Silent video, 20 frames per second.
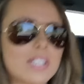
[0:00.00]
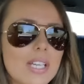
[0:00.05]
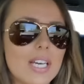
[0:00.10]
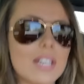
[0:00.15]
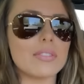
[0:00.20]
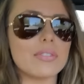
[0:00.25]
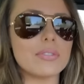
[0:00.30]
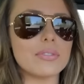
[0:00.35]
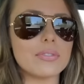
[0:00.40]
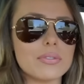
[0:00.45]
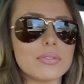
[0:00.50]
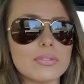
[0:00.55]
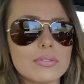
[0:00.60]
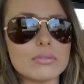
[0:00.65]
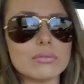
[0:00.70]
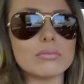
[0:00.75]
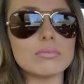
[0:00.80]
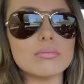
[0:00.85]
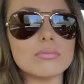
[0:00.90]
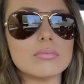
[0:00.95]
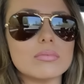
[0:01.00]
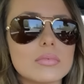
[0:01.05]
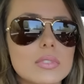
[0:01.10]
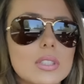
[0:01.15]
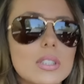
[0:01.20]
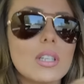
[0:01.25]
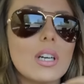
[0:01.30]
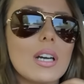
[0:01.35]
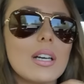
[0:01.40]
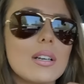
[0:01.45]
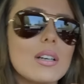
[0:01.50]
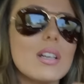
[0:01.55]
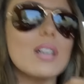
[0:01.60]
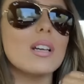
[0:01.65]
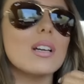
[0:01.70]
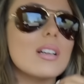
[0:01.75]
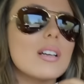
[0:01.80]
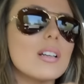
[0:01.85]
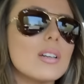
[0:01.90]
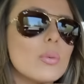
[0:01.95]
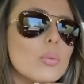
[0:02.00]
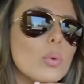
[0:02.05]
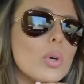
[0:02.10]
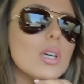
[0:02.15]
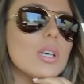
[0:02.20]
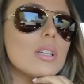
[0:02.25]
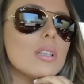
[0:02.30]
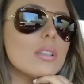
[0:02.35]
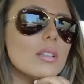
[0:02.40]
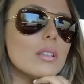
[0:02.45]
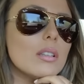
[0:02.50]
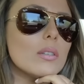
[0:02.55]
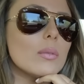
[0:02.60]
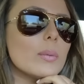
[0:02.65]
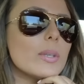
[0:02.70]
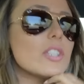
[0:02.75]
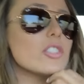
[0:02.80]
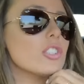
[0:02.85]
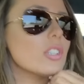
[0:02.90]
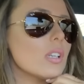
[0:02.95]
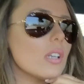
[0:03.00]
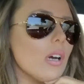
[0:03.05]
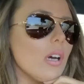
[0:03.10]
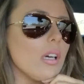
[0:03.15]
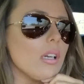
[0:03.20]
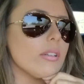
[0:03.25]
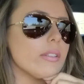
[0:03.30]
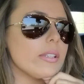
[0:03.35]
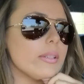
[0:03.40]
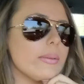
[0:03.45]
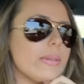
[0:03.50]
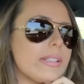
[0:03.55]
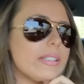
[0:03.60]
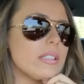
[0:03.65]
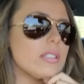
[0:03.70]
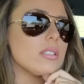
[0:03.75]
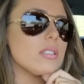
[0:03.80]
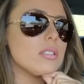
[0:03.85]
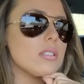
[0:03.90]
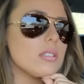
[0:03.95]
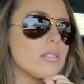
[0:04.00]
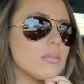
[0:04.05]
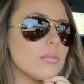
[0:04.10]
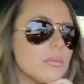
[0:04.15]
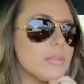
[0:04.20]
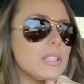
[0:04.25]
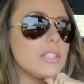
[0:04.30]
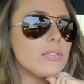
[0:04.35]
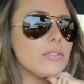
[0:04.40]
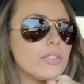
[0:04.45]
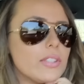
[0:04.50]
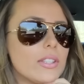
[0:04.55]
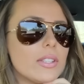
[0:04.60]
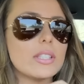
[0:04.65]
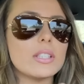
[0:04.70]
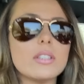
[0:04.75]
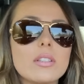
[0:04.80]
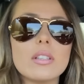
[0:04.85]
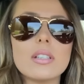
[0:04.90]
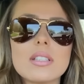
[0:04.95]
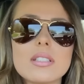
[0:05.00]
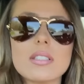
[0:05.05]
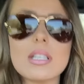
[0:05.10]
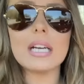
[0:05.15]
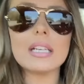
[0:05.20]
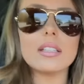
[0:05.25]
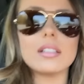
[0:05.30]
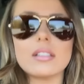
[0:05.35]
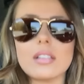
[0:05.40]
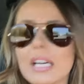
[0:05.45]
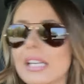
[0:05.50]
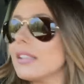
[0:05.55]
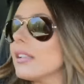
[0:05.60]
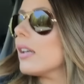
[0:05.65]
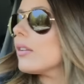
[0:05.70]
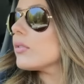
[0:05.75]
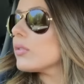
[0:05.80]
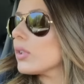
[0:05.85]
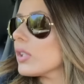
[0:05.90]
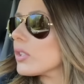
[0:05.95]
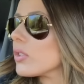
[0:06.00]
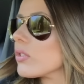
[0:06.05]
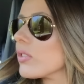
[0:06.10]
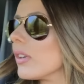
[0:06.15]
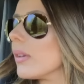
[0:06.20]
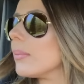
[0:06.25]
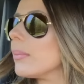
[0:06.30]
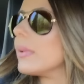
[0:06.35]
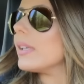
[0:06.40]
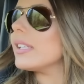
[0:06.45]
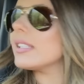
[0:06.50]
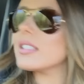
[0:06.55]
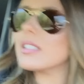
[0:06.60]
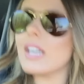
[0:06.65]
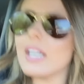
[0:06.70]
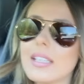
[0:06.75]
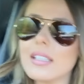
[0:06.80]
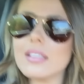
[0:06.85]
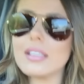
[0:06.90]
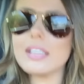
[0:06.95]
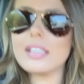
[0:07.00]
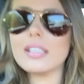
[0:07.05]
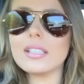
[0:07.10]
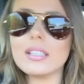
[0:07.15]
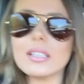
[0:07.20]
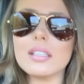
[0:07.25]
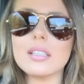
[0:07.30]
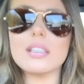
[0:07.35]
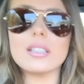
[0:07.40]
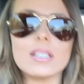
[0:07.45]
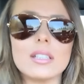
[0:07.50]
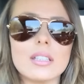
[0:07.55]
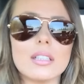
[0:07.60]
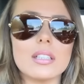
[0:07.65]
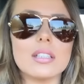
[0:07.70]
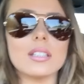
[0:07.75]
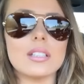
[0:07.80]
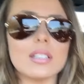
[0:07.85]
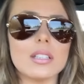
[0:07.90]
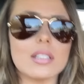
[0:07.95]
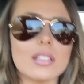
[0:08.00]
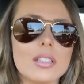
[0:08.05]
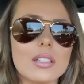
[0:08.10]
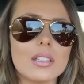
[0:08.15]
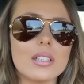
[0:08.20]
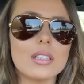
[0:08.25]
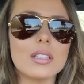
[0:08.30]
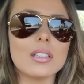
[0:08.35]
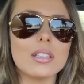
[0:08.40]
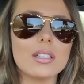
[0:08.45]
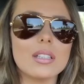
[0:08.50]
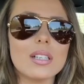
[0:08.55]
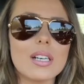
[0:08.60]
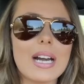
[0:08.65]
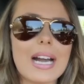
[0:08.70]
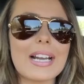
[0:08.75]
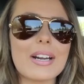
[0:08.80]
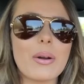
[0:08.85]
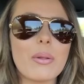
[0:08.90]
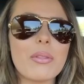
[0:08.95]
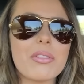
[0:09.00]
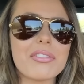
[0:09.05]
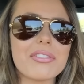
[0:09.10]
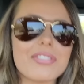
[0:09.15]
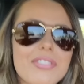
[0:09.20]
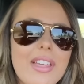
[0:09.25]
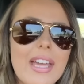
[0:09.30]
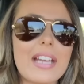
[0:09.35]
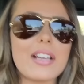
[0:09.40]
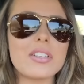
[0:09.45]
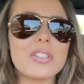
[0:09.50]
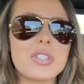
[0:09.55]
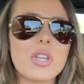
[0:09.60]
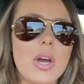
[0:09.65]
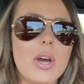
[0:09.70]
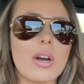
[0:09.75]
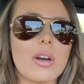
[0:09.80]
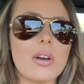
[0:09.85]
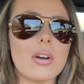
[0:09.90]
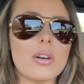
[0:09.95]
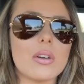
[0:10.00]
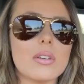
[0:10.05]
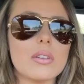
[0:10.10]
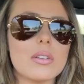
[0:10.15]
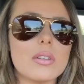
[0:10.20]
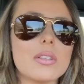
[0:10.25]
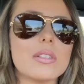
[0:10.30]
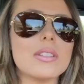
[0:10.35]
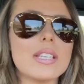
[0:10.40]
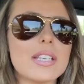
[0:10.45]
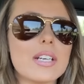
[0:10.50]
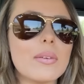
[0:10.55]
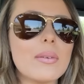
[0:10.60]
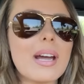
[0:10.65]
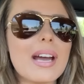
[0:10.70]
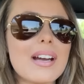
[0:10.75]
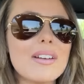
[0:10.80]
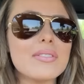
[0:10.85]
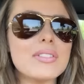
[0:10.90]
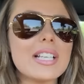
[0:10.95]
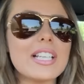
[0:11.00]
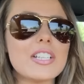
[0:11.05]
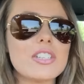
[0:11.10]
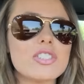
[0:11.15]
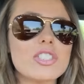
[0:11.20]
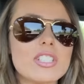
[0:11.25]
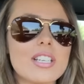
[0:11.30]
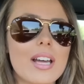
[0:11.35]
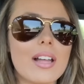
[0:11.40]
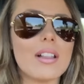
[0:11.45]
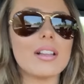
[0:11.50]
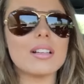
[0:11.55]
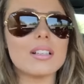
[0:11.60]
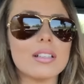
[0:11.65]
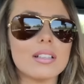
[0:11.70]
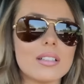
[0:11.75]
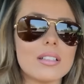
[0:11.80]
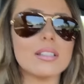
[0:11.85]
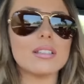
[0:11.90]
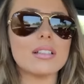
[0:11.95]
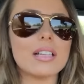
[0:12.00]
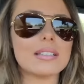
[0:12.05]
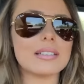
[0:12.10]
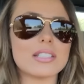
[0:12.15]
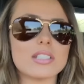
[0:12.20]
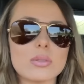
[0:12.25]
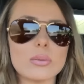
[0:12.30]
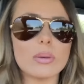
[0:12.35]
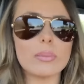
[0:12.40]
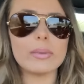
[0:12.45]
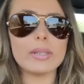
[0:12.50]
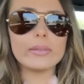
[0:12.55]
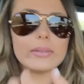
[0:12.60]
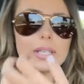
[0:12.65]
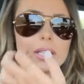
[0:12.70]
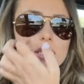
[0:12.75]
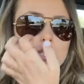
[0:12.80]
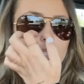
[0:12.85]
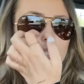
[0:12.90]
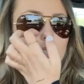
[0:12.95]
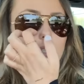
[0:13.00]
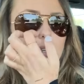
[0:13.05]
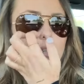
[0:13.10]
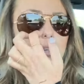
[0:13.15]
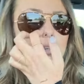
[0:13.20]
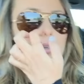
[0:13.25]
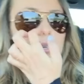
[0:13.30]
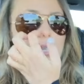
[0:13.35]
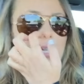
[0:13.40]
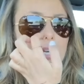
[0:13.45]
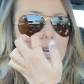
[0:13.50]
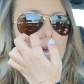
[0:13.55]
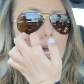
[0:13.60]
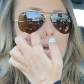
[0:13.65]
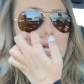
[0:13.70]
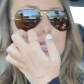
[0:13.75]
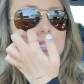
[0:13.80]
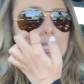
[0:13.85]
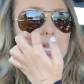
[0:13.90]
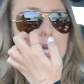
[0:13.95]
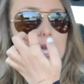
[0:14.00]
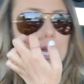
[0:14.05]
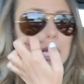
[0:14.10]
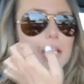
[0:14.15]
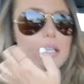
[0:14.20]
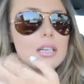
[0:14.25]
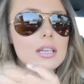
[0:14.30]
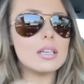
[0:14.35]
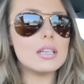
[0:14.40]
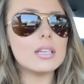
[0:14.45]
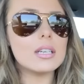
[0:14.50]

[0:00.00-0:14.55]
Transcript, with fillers: stuff. It's probably like Nordstrom or something. Well, we showed Ottawa once with for you because I, I love Nordstrom. It's kind of like... Chanel there? I don't think so. They don't have like Chanel. At least the one we went to, it has like